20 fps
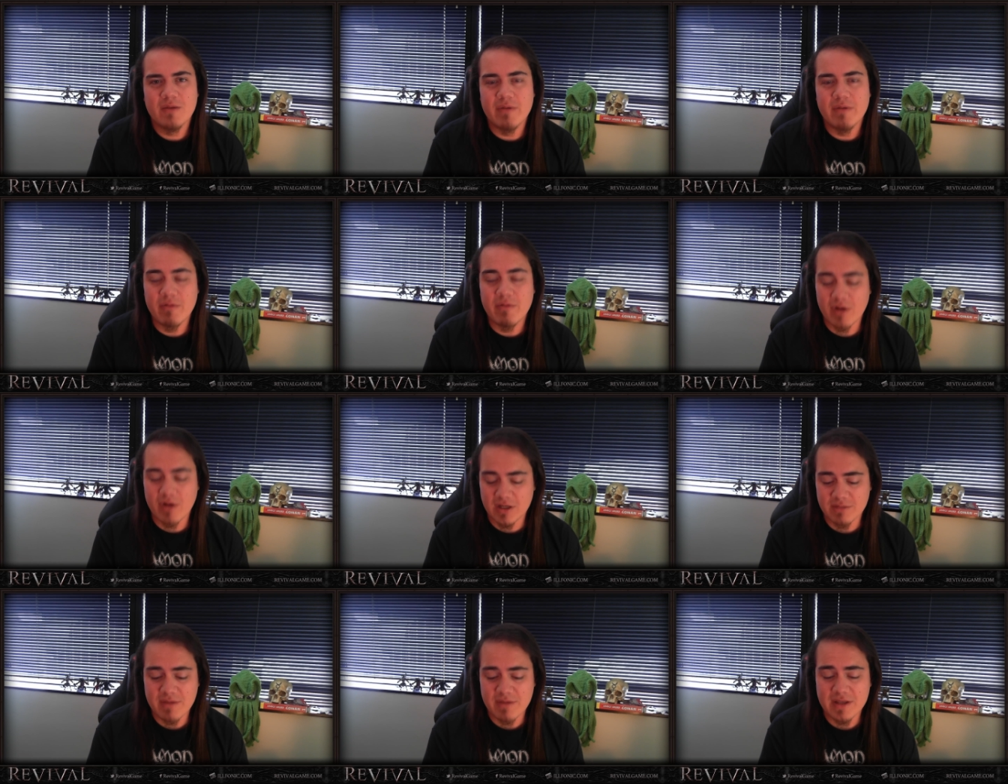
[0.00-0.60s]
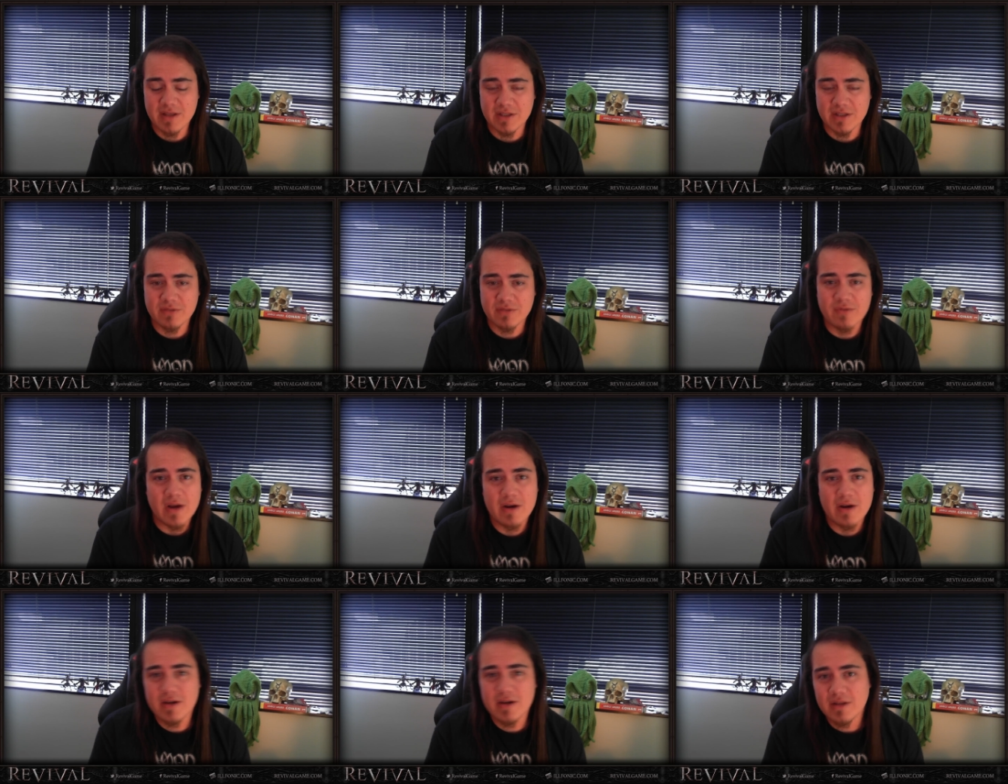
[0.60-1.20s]
We wanted to make this
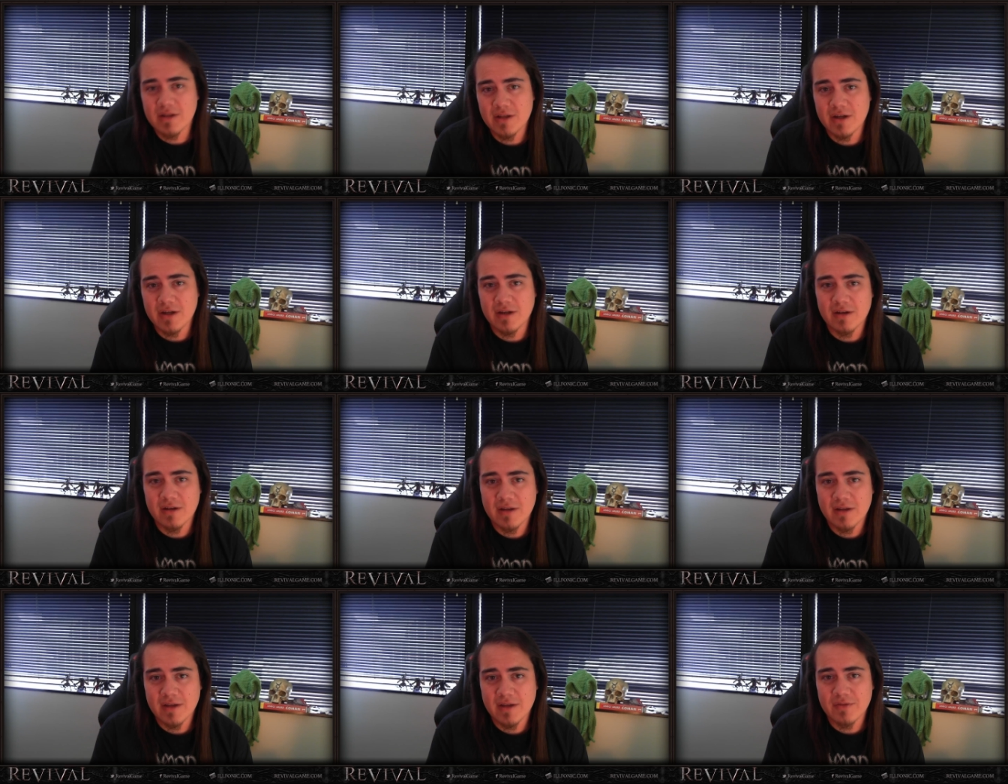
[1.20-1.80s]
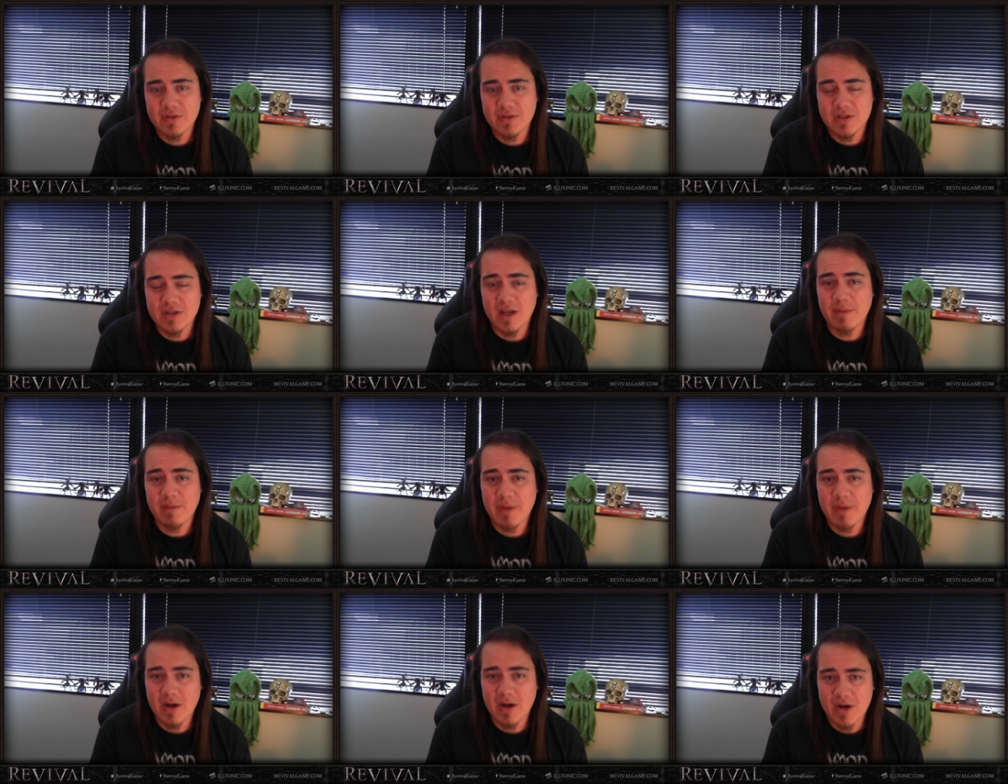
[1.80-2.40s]
very clear if it's
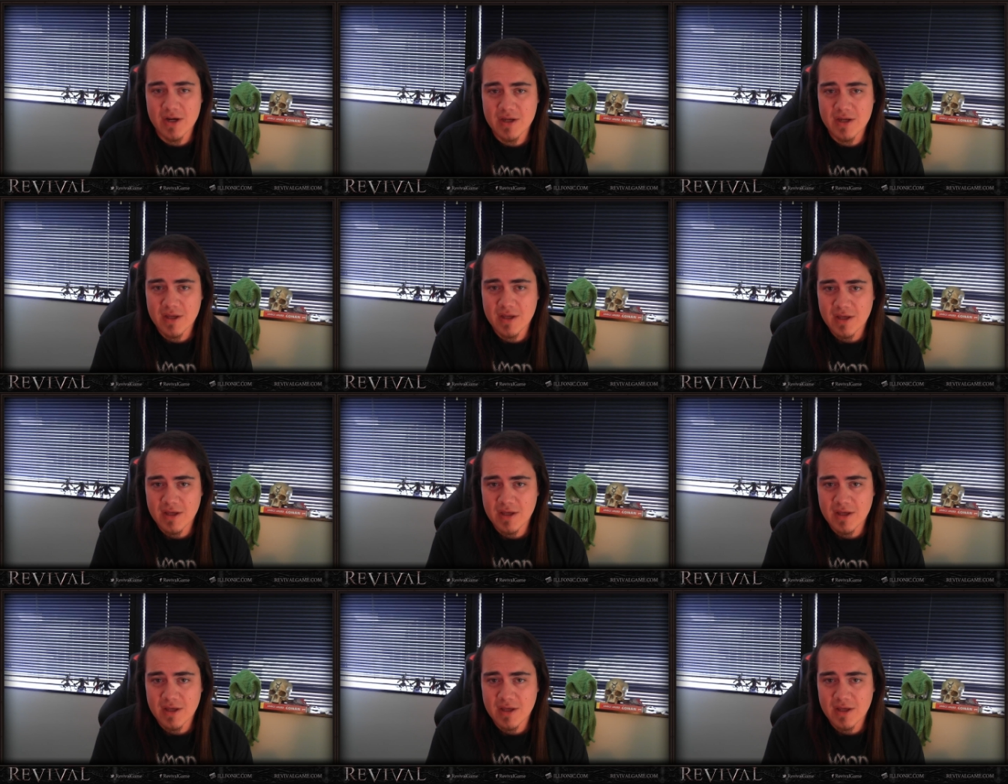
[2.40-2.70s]
not apparent,